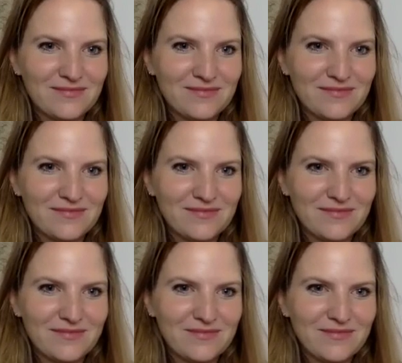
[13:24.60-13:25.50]

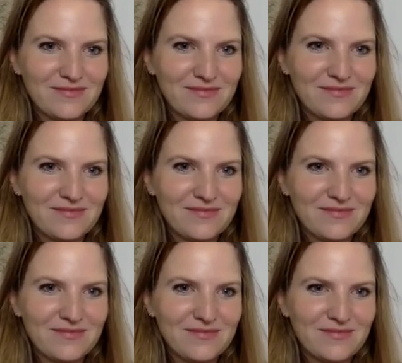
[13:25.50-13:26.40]

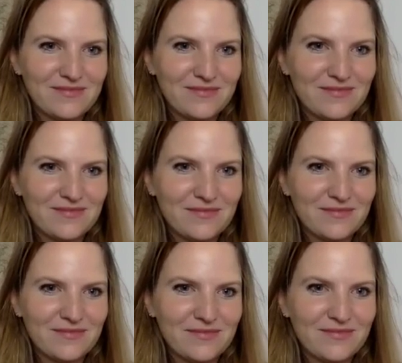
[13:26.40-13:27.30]

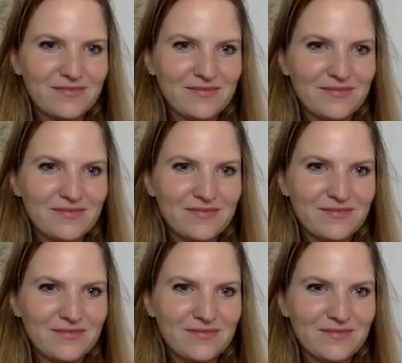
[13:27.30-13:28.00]
The person shown says nothing.